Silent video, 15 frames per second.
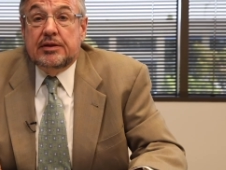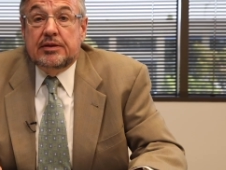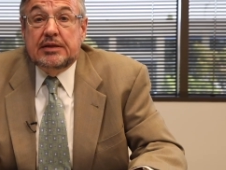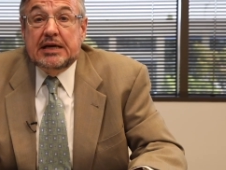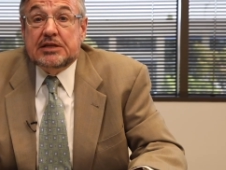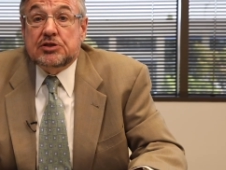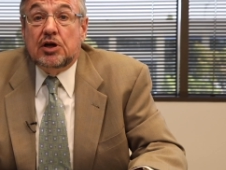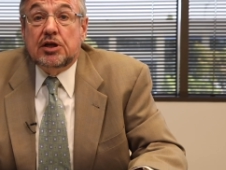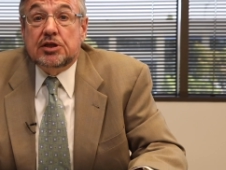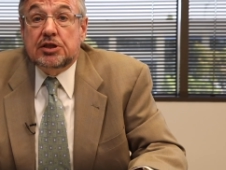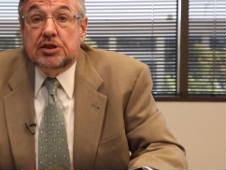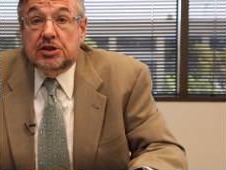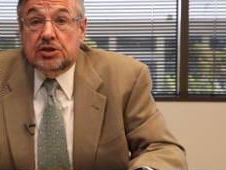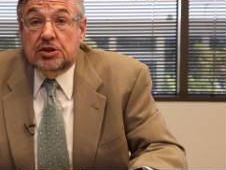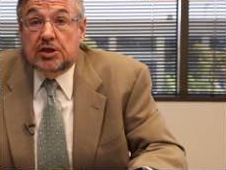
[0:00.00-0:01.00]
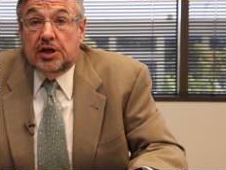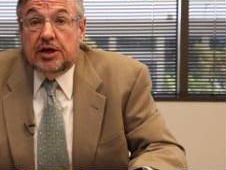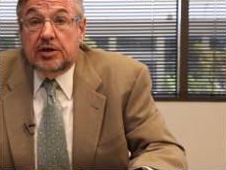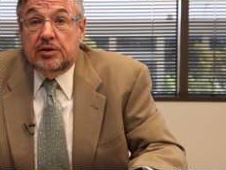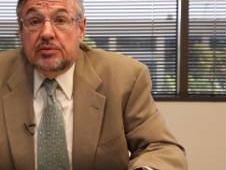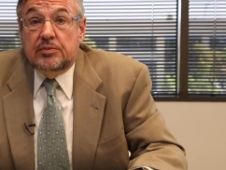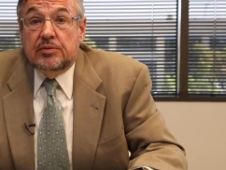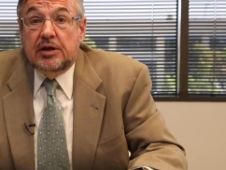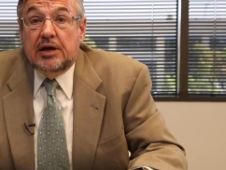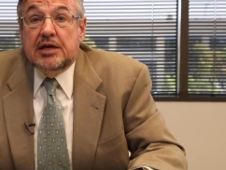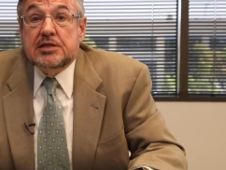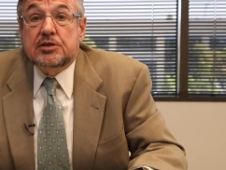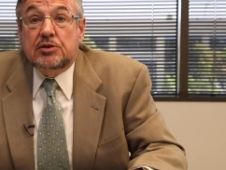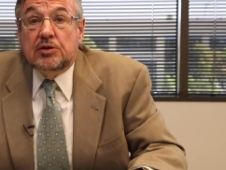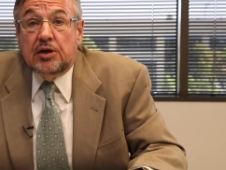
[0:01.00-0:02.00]
that's all to the good,
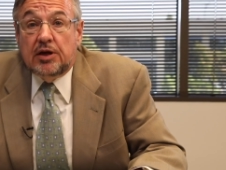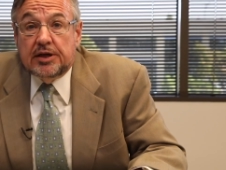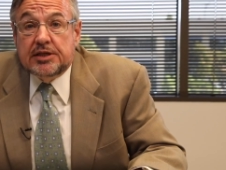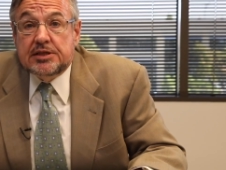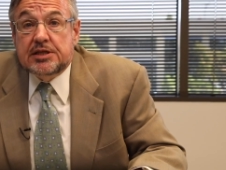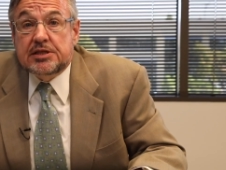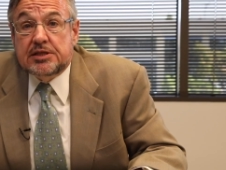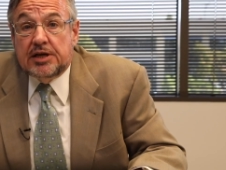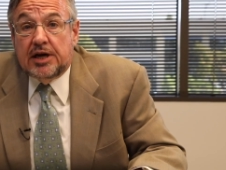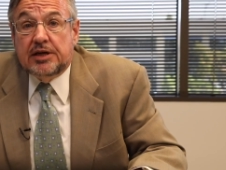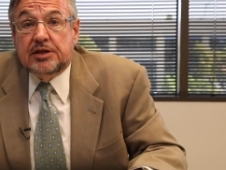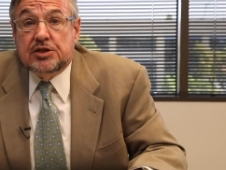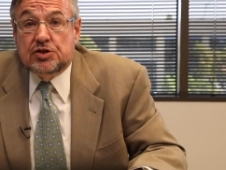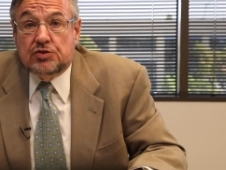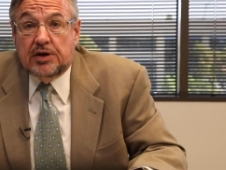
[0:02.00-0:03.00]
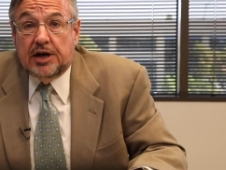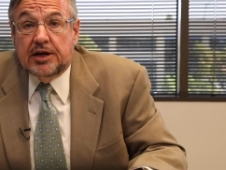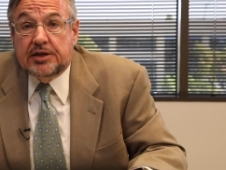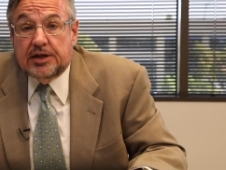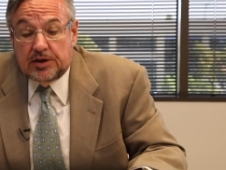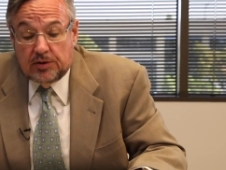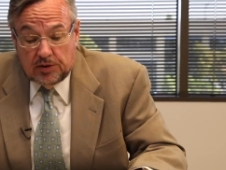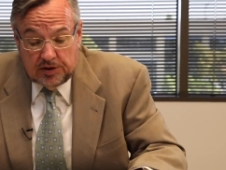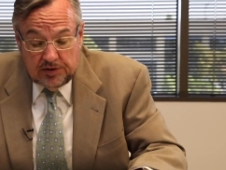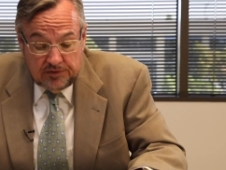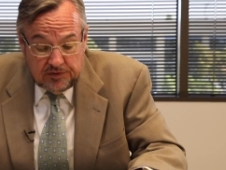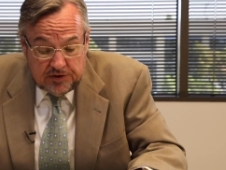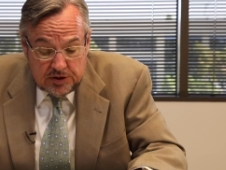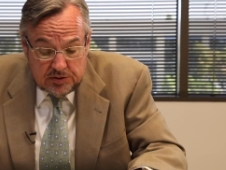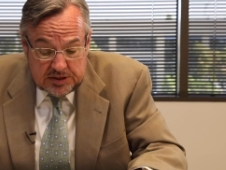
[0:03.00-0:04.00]
as long as it's not distracting or
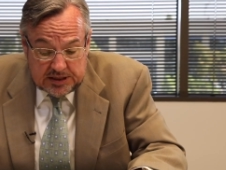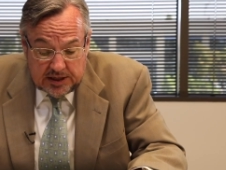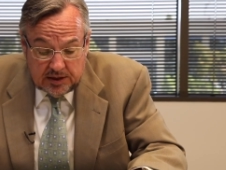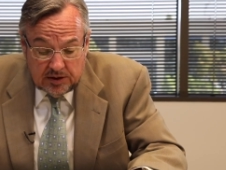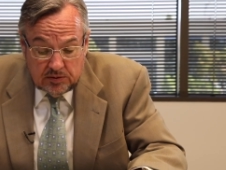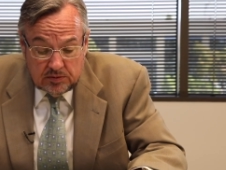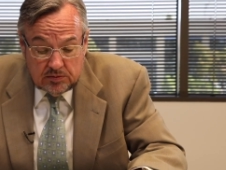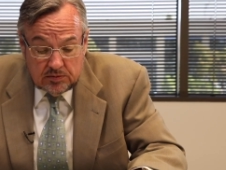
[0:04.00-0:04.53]
confusing.